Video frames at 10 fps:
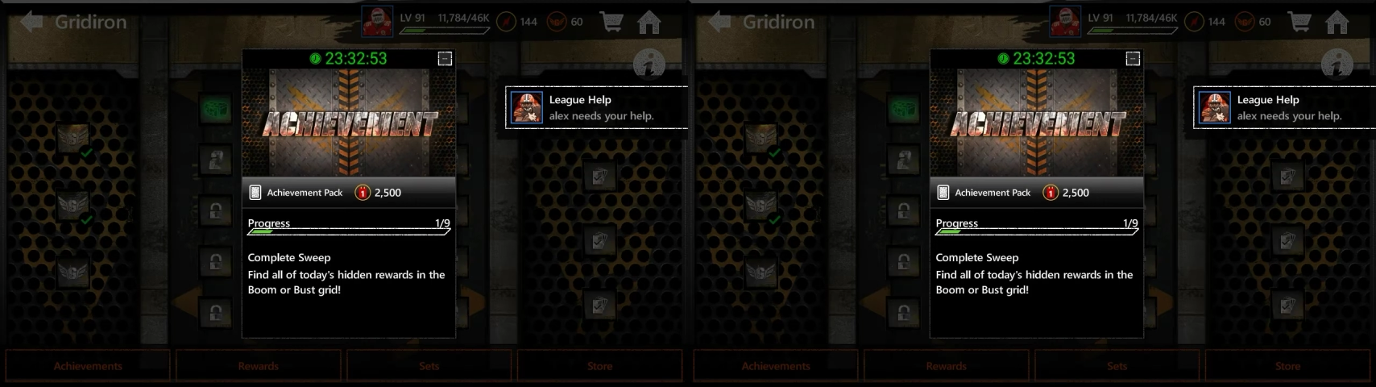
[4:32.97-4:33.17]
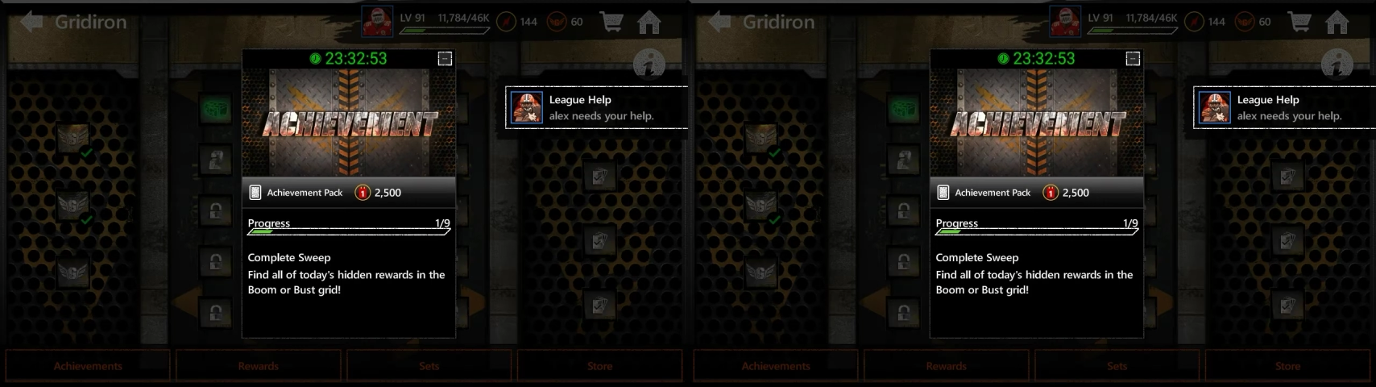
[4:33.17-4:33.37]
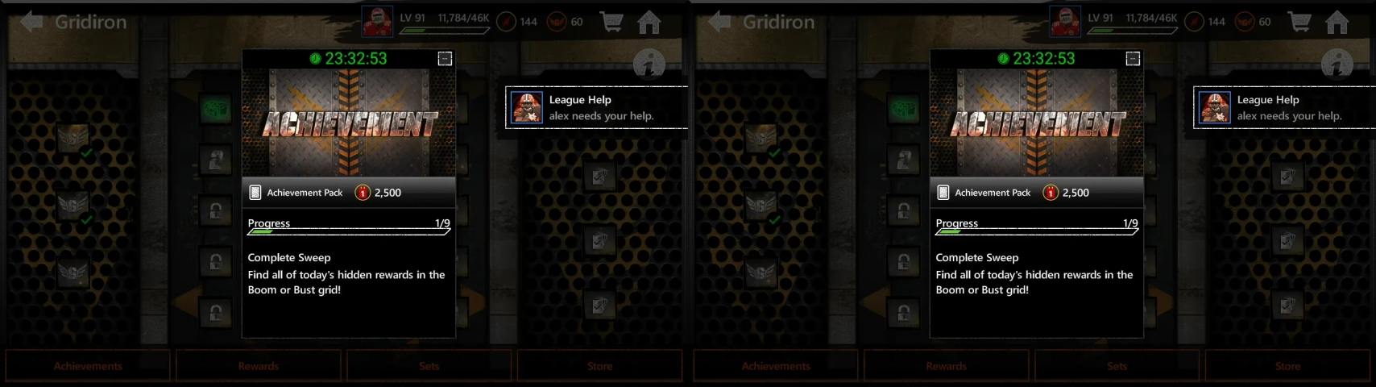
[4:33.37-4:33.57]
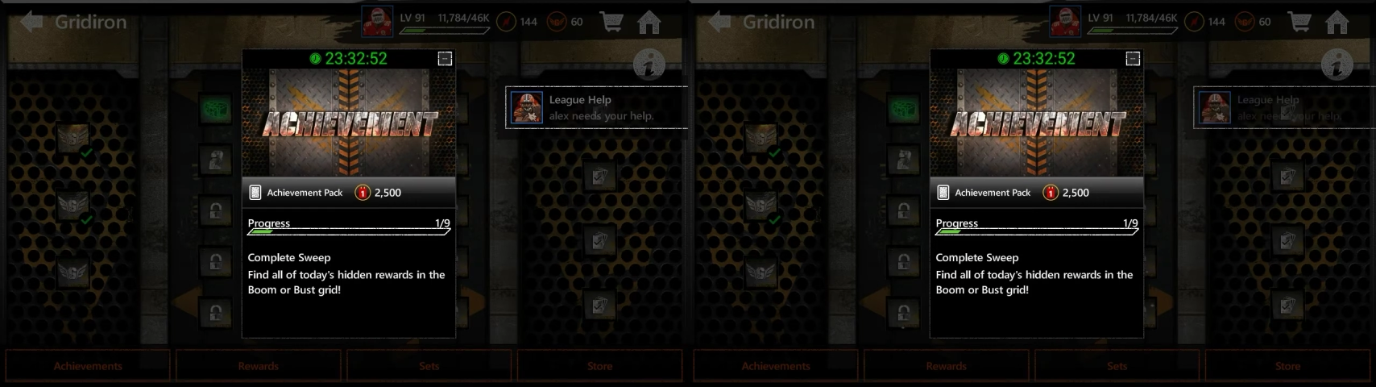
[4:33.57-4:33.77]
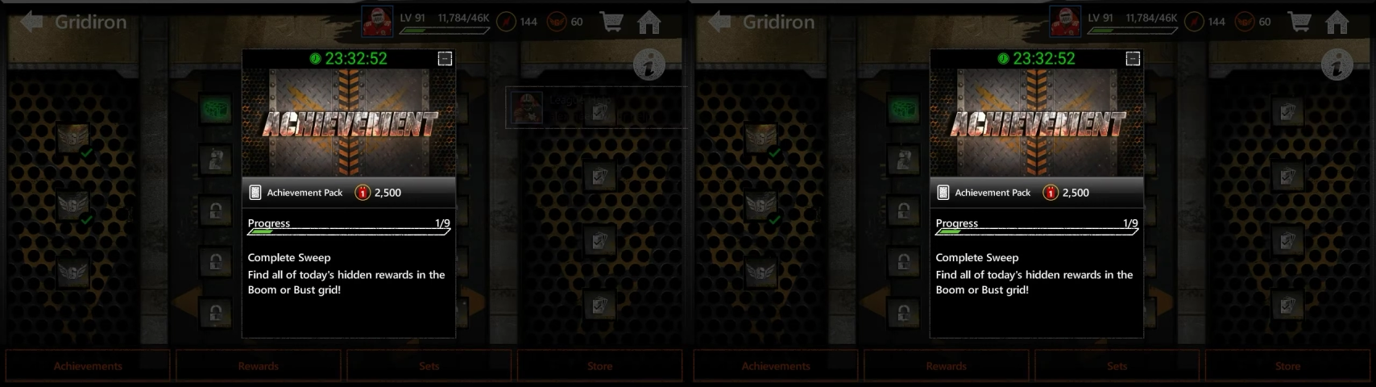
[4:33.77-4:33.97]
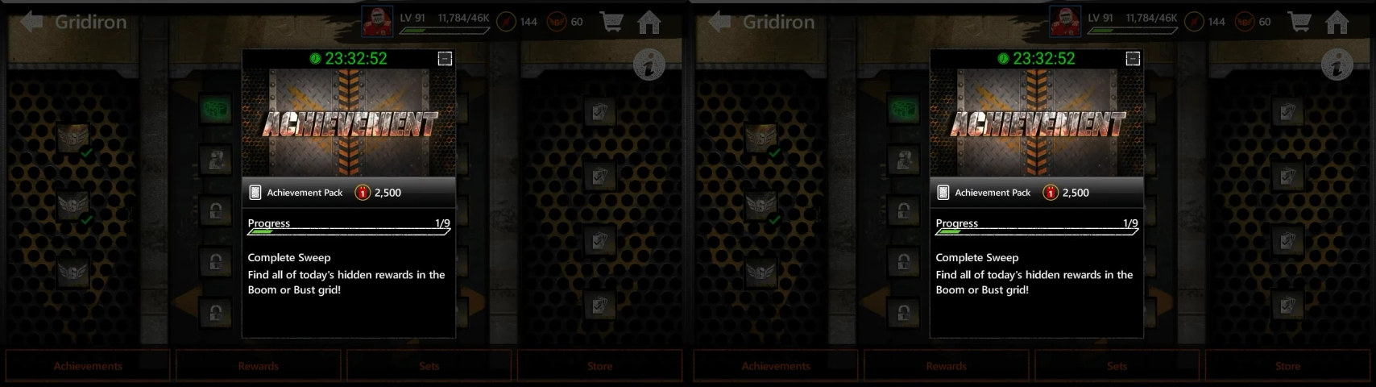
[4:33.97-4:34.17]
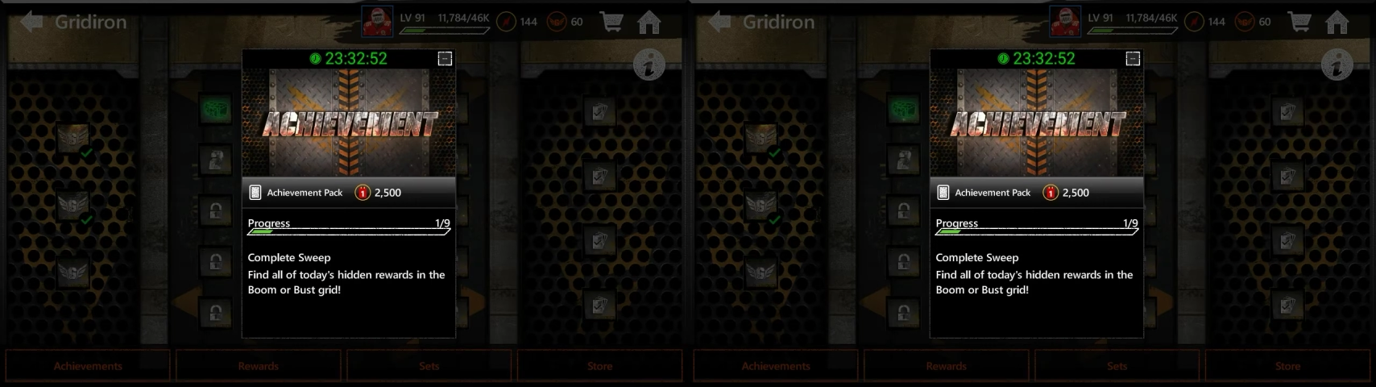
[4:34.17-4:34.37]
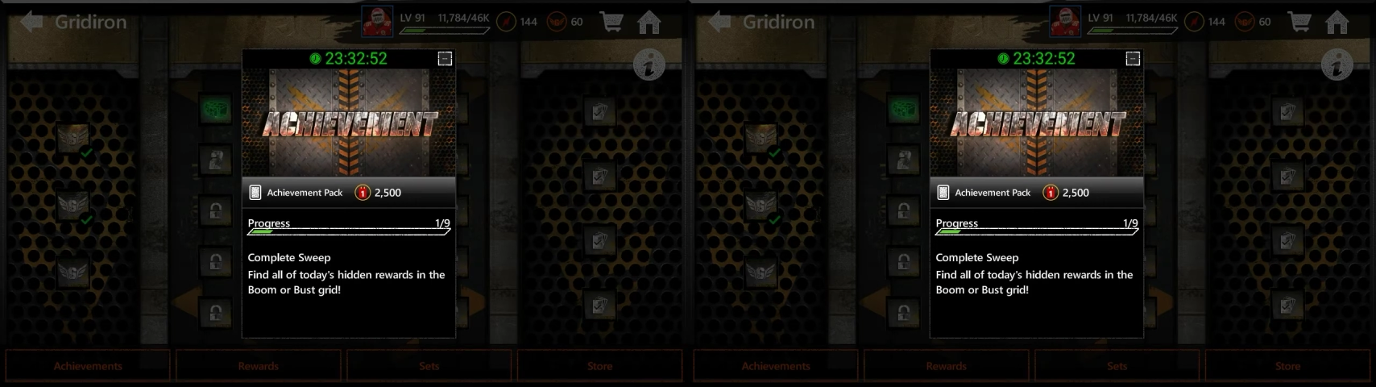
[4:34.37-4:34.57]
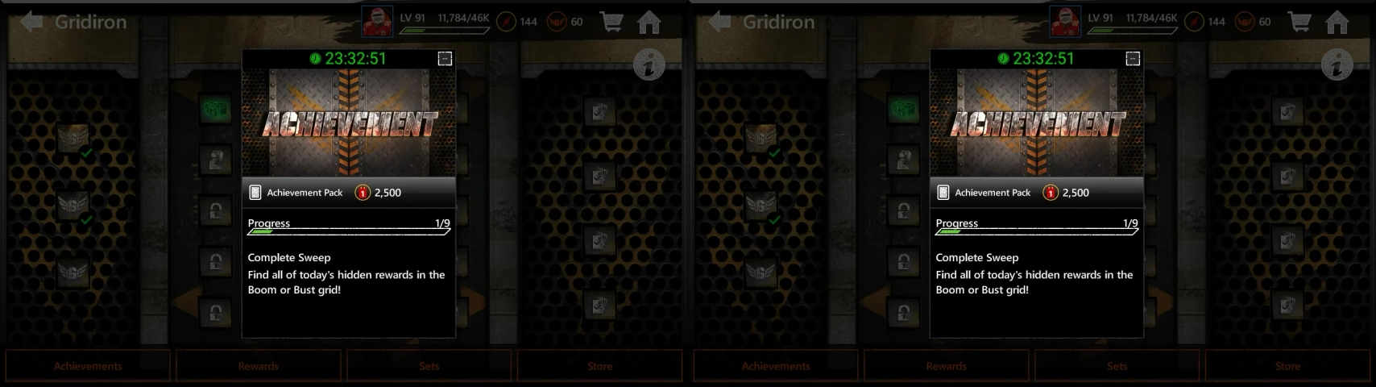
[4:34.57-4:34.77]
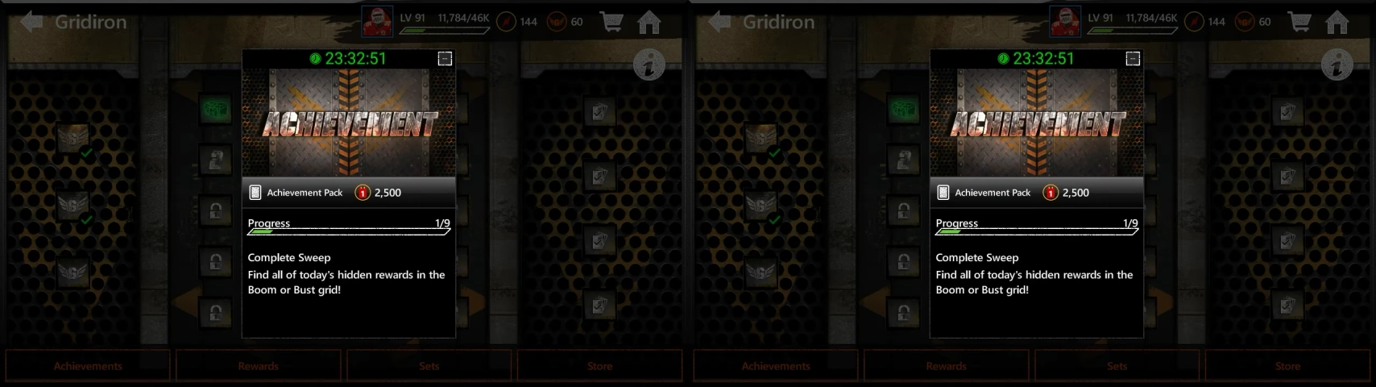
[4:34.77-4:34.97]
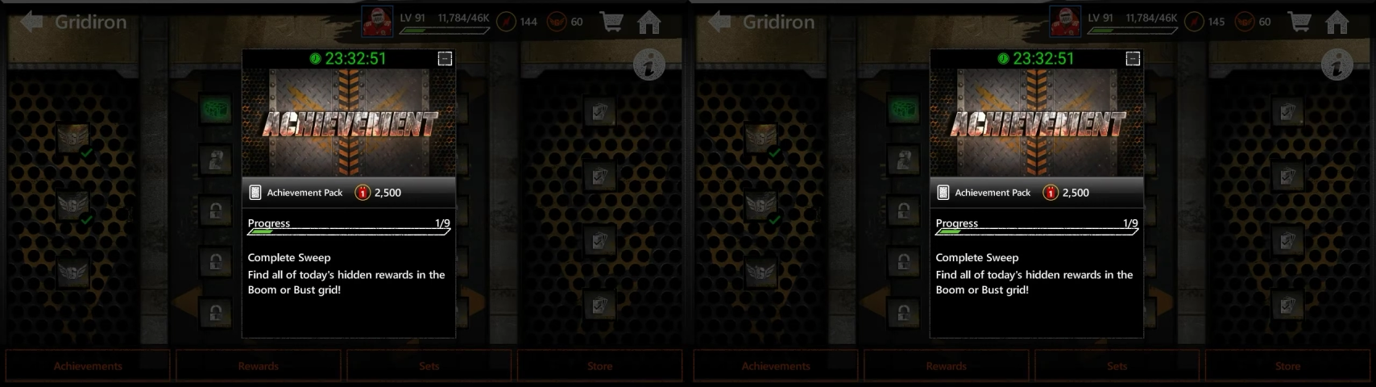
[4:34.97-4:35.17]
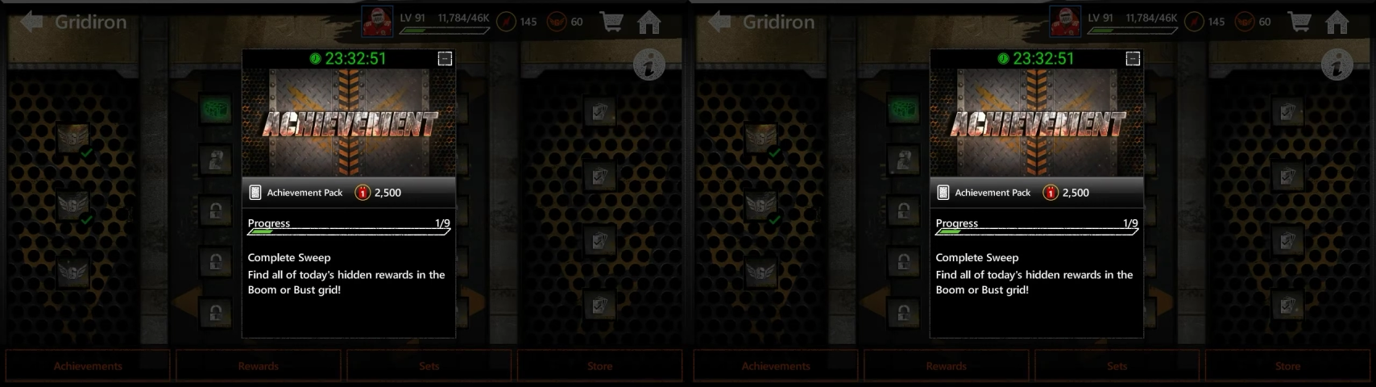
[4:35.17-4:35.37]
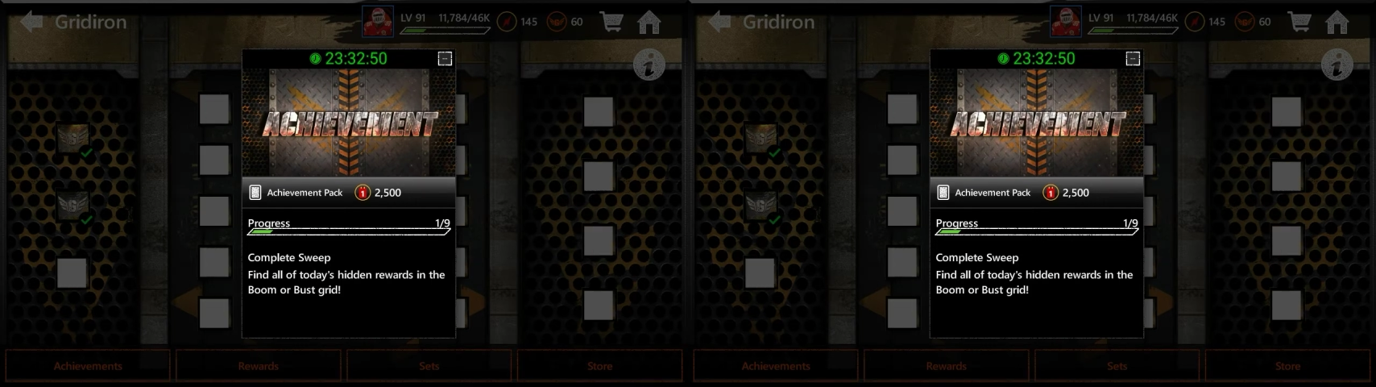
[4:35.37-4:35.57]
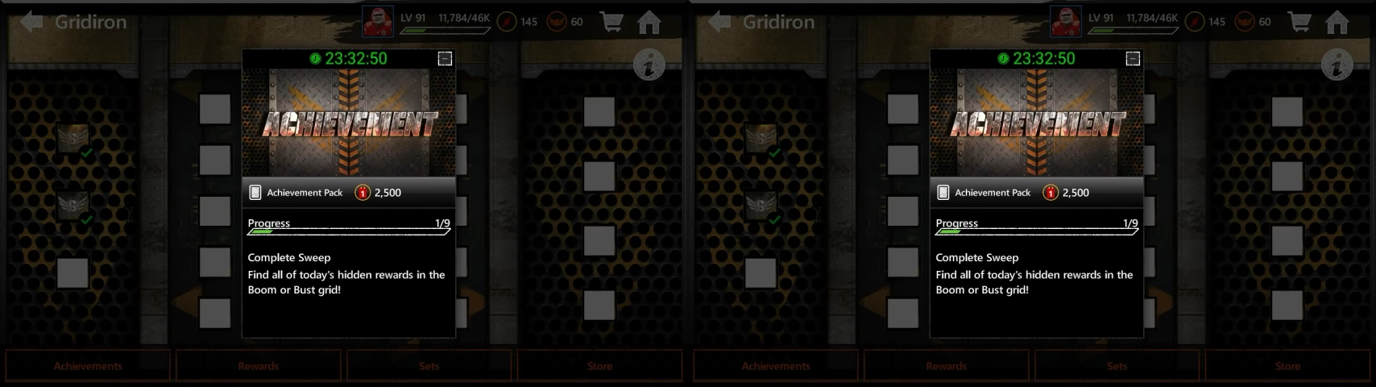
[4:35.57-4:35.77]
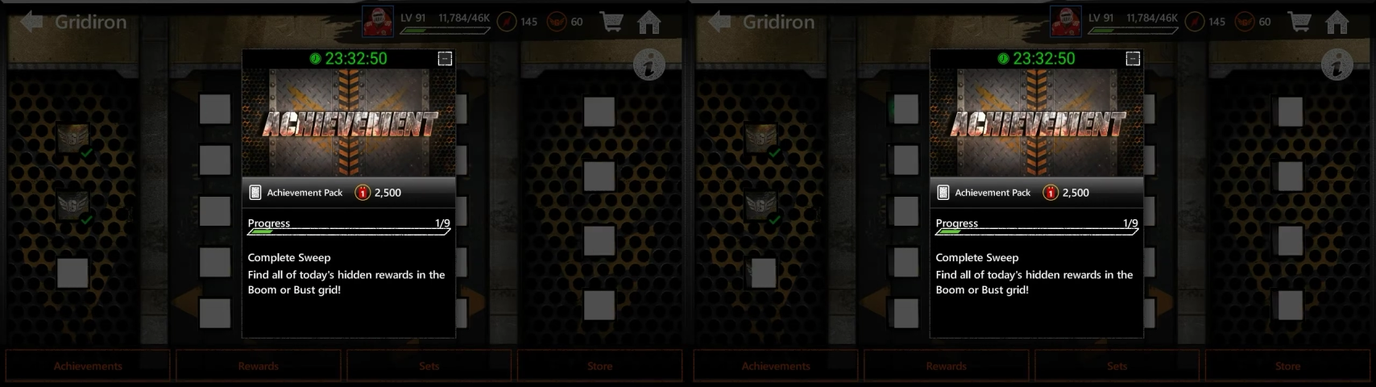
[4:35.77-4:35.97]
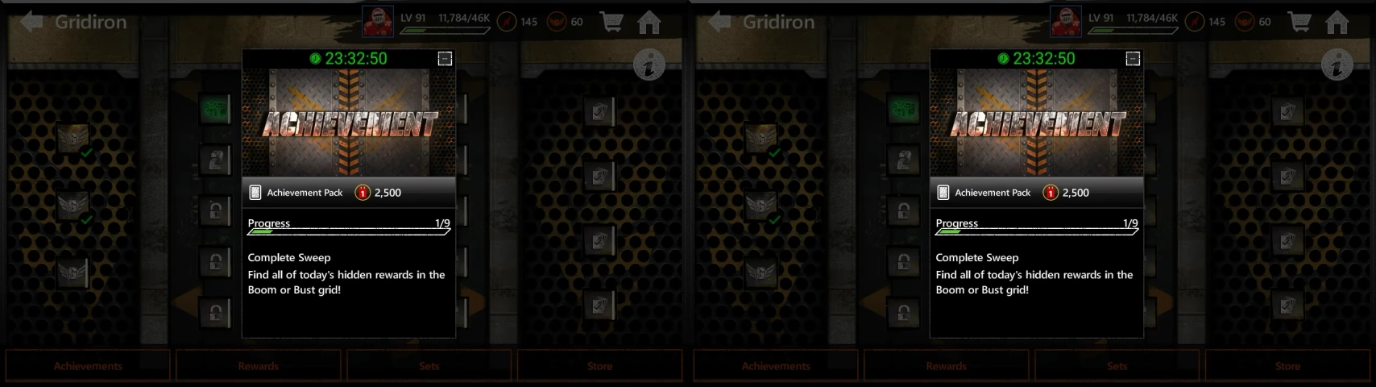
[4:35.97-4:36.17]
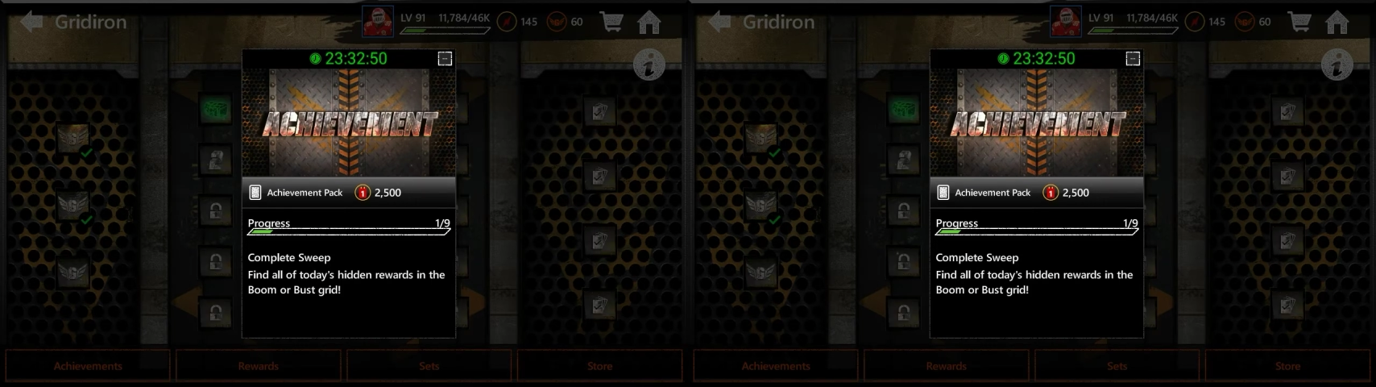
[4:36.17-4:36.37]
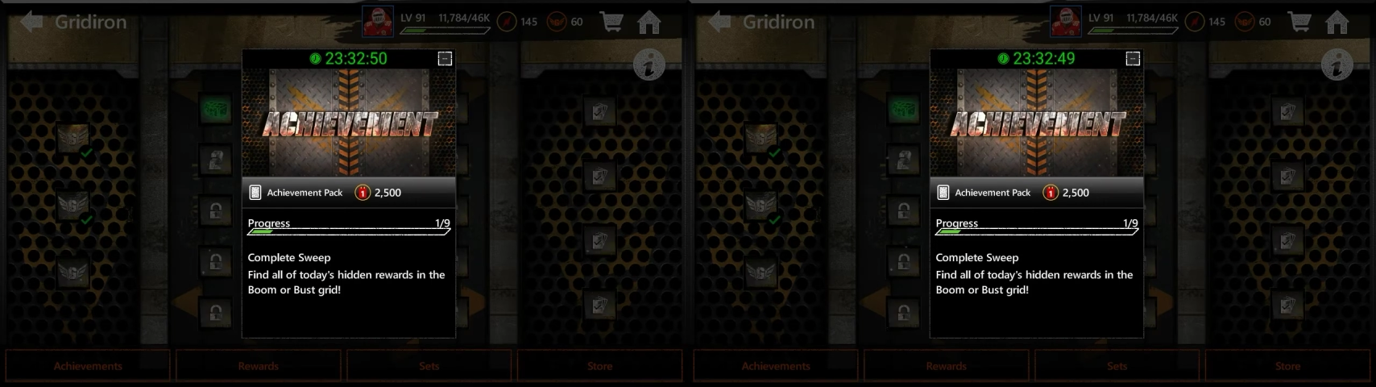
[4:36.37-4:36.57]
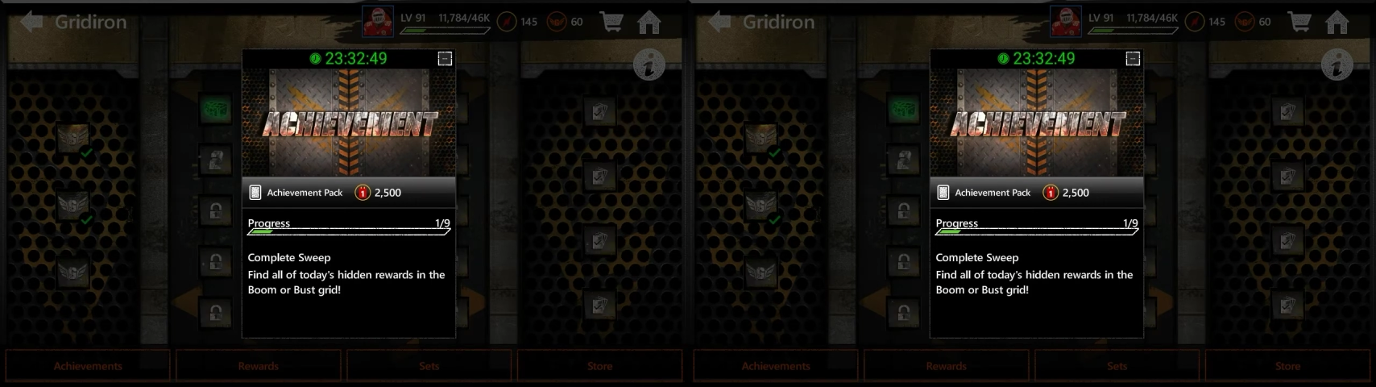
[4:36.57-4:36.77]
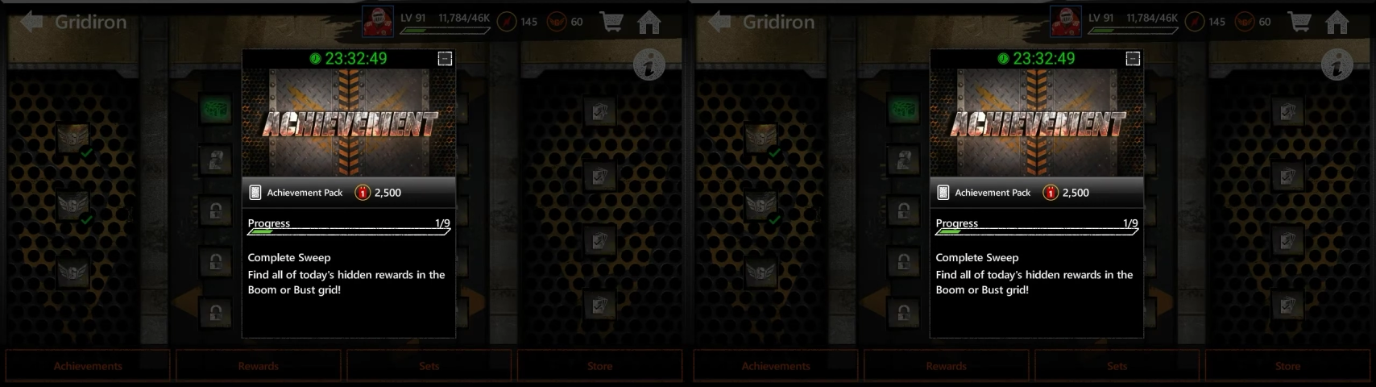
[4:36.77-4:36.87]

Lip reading: (no speaker visible)